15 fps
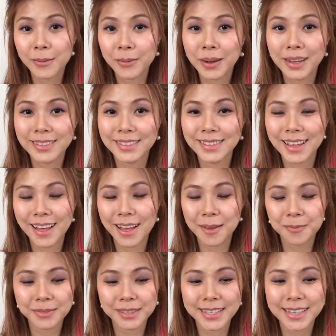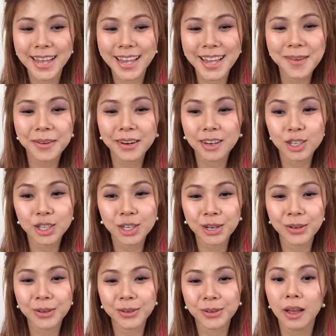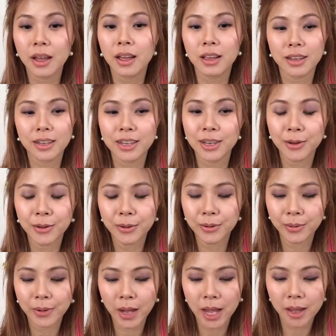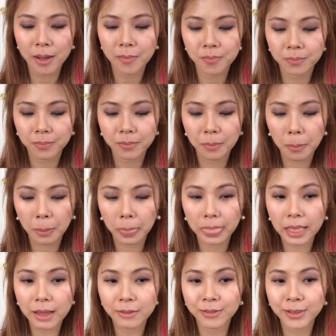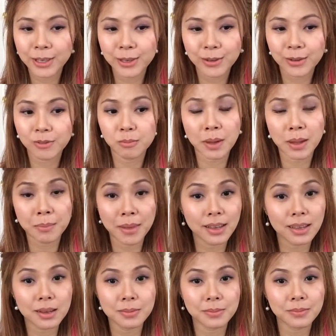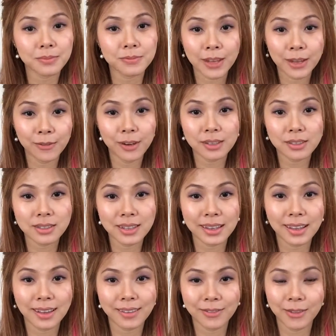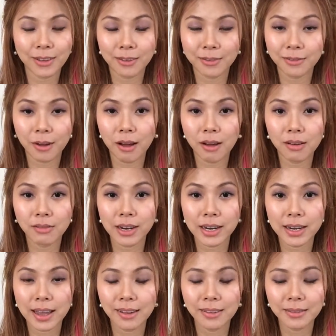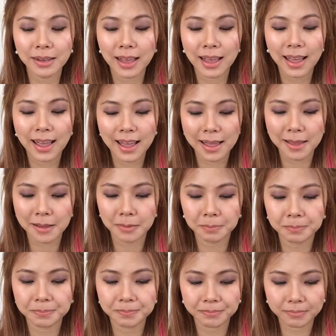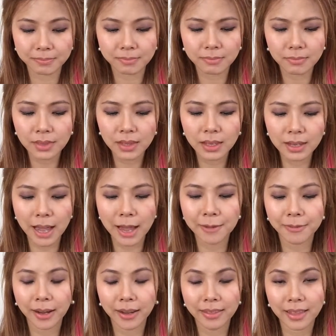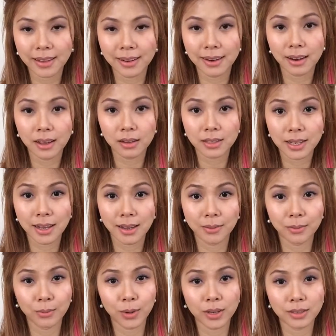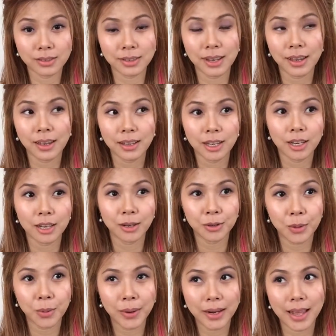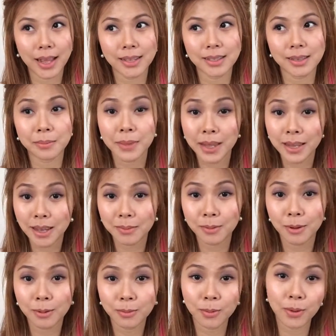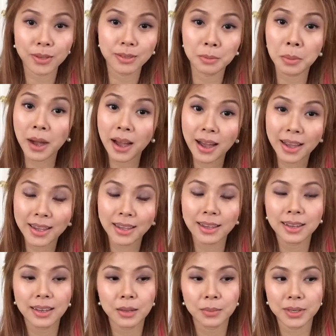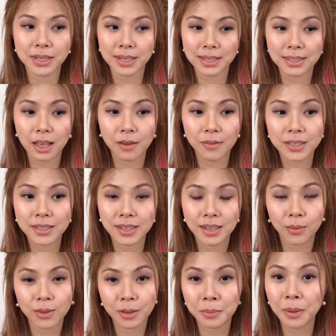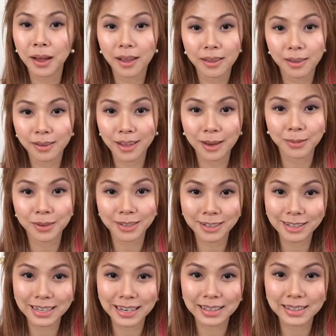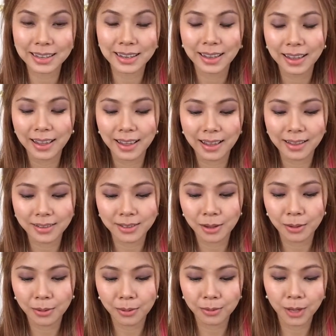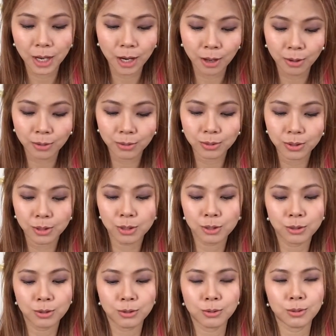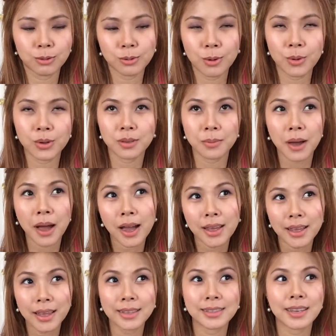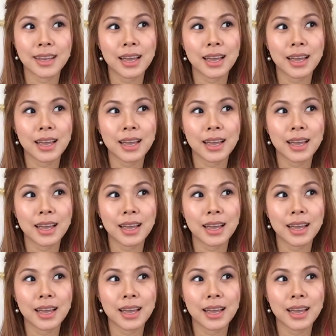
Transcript: everyone, today I'm going to show you a few of my makeup favorites for the fall right now. I find that a lot of time when you want to get some makeup, you don't know what to buy because obviously when you buy you can't return it. So you don't know what to buy and